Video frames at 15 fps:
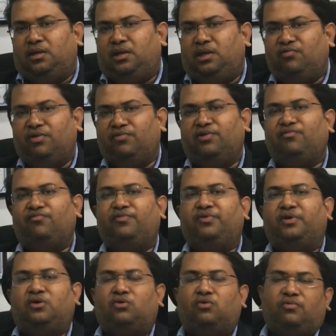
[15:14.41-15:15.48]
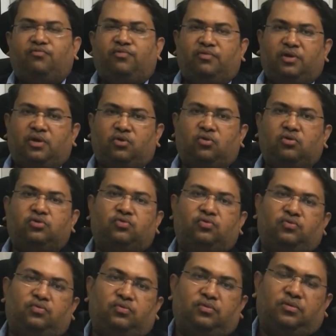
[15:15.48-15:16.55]
Even when we will go
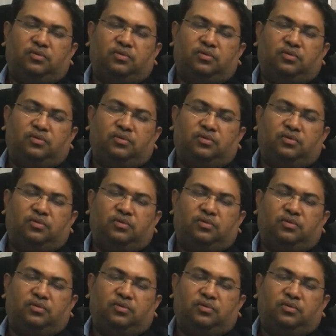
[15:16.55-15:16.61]
through